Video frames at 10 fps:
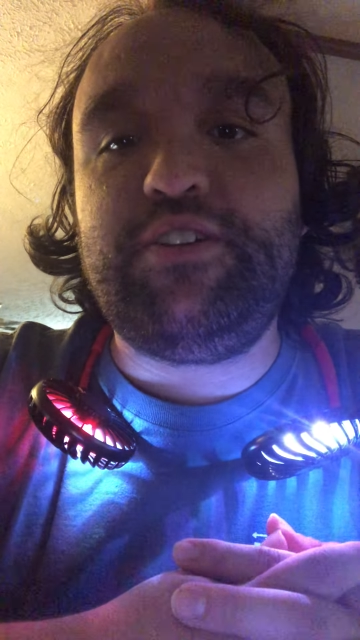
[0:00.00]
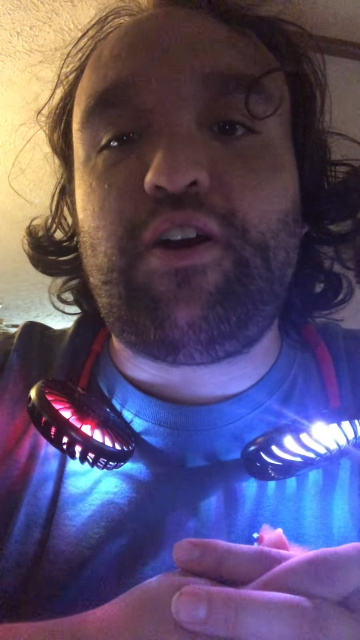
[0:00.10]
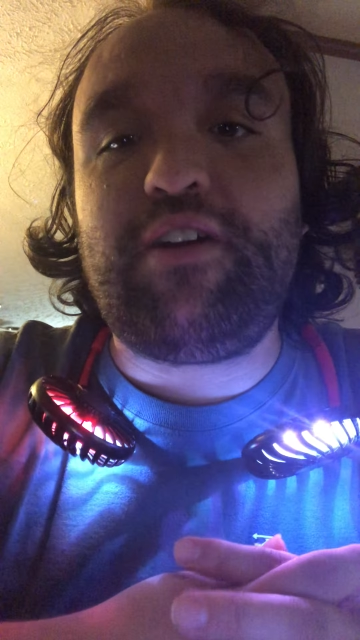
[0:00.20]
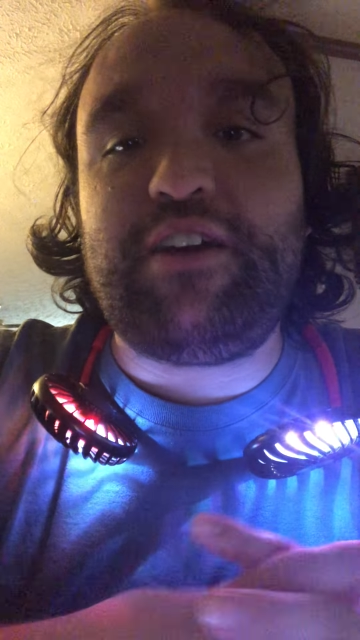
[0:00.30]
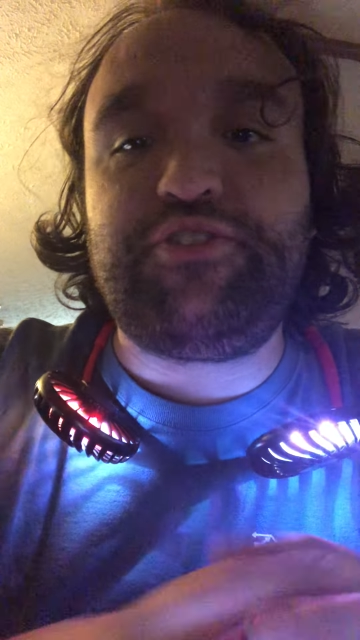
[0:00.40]

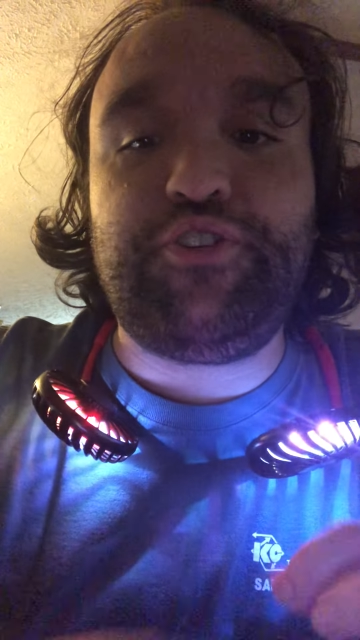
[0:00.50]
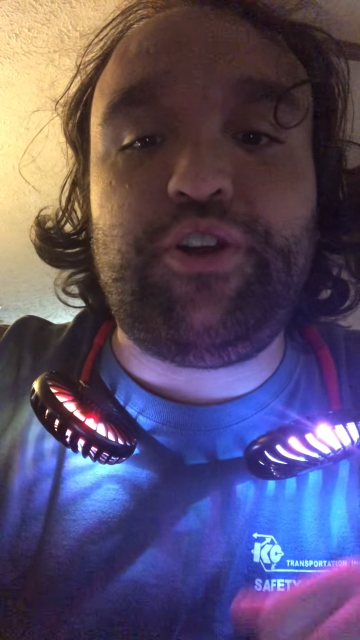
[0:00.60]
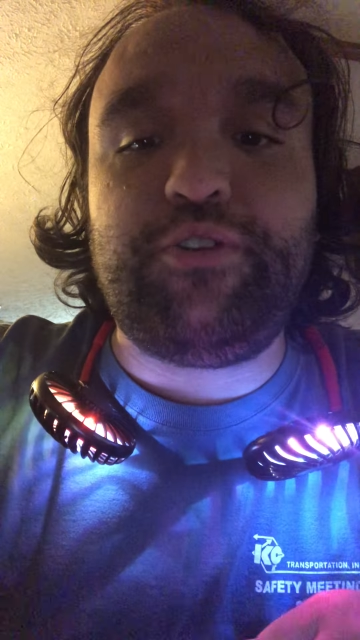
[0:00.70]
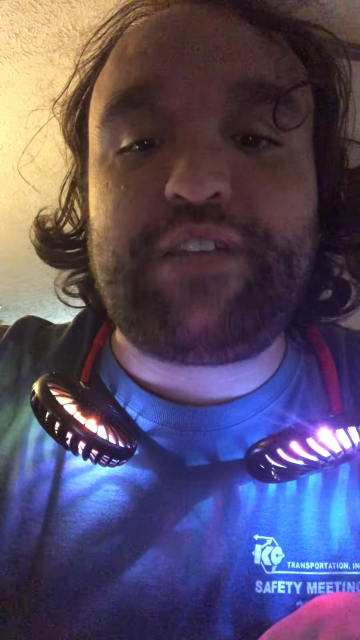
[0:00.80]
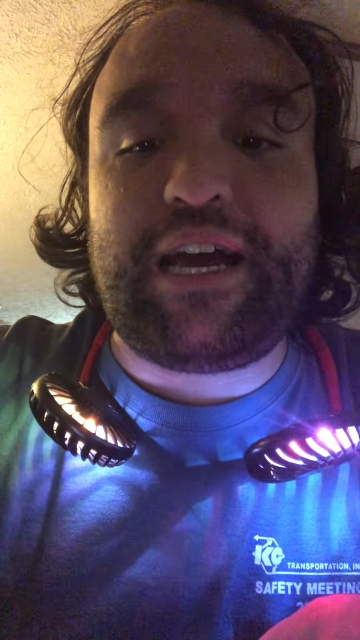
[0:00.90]
Dark Knight
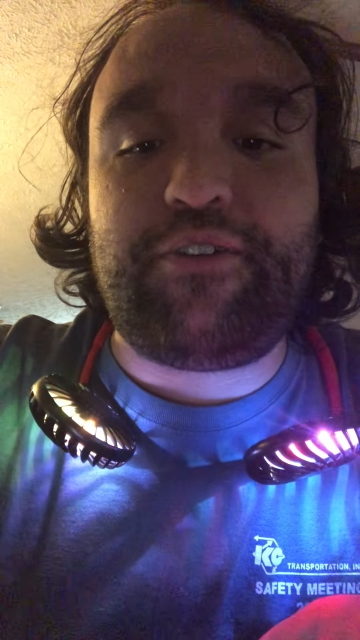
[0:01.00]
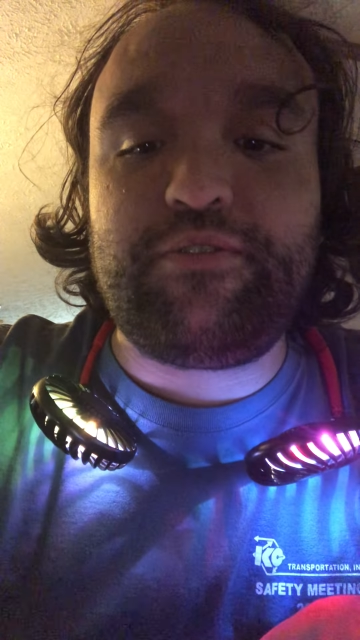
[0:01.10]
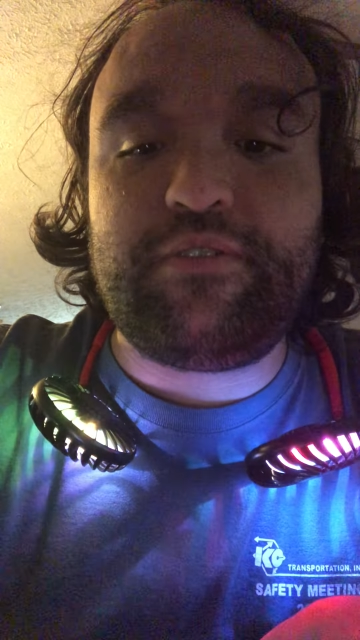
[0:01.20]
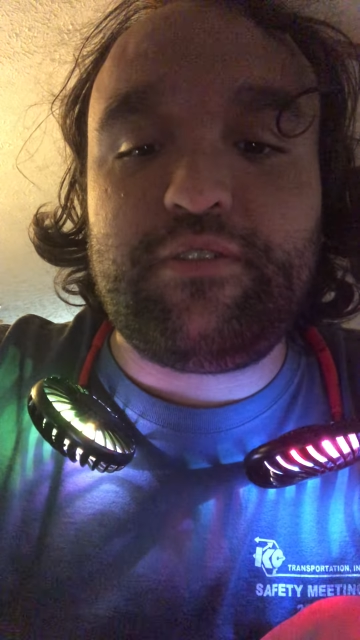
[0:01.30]
Studios out.